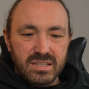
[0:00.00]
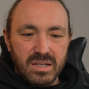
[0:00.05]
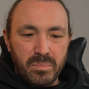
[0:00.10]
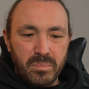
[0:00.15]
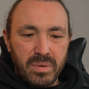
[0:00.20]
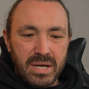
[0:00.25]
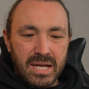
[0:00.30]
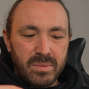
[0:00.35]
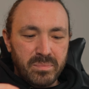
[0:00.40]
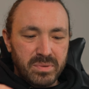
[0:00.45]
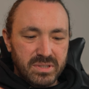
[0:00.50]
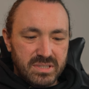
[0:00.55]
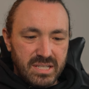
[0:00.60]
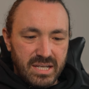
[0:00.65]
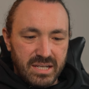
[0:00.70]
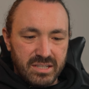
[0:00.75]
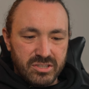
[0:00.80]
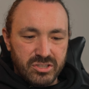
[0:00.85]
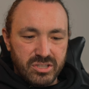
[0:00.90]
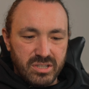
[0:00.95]
a paper
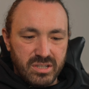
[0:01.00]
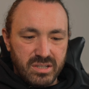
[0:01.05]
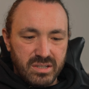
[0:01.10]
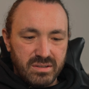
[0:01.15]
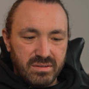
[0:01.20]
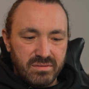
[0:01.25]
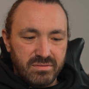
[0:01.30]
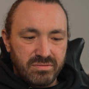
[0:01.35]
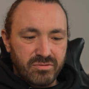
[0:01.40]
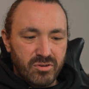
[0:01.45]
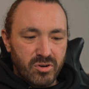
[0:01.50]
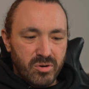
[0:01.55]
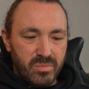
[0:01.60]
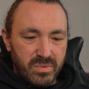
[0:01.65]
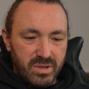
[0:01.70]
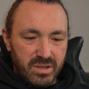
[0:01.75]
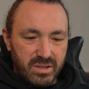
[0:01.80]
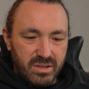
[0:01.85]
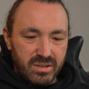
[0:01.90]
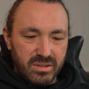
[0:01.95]
texture
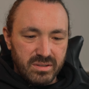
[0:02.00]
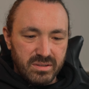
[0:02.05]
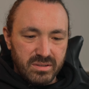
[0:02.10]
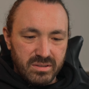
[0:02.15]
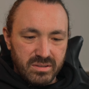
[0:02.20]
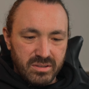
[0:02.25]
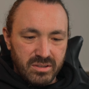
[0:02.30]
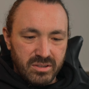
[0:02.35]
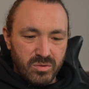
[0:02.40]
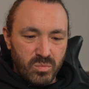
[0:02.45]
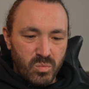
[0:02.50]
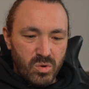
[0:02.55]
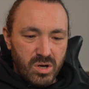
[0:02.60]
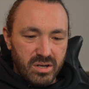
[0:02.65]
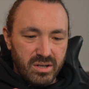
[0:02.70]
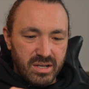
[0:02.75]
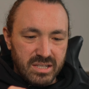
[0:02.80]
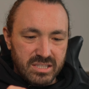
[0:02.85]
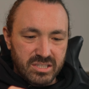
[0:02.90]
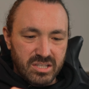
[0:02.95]
from the
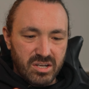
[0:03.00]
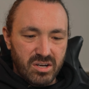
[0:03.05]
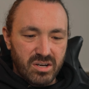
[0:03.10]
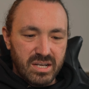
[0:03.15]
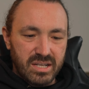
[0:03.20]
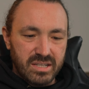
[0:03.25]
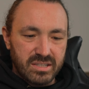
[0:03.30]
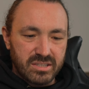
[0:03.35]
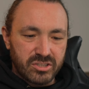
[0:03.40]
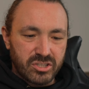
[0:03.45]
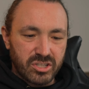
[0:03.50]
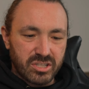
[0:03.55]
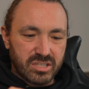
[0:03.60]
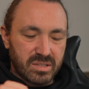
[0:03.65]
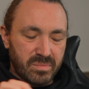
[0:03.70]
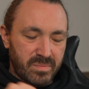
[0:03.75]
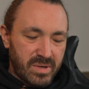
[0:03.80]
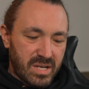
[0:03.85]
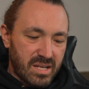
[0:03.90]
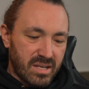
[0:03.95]
one I started
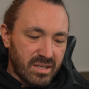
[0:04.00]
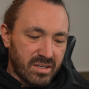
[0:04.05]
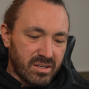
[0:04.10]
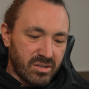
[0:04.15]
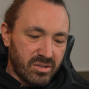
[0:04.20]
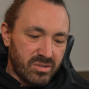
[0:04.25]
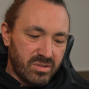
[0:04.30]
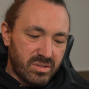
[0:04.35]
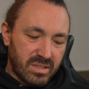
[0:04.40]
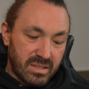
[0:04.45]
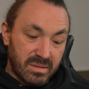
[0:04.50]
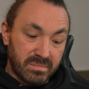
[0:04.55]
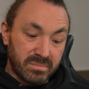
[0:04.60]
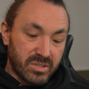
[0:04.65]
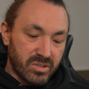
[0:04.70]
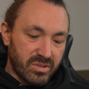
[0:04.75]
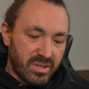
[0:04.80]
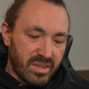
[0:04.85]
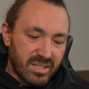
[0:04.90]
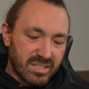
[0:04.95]
just a minute ago. And I'm
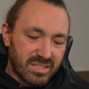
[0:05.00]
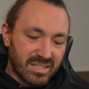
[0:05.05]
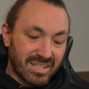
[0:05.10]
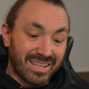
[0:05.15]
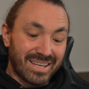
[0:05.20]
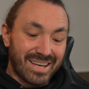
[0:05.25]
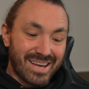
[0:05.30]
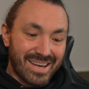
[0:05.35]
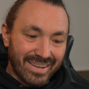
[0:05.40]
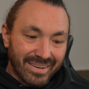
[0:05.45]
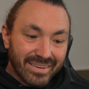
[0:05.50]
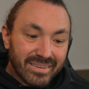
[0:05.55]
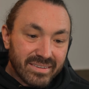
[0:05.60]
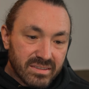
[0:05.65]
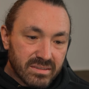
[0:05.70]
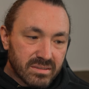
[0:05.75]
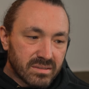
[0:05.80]
doing this again.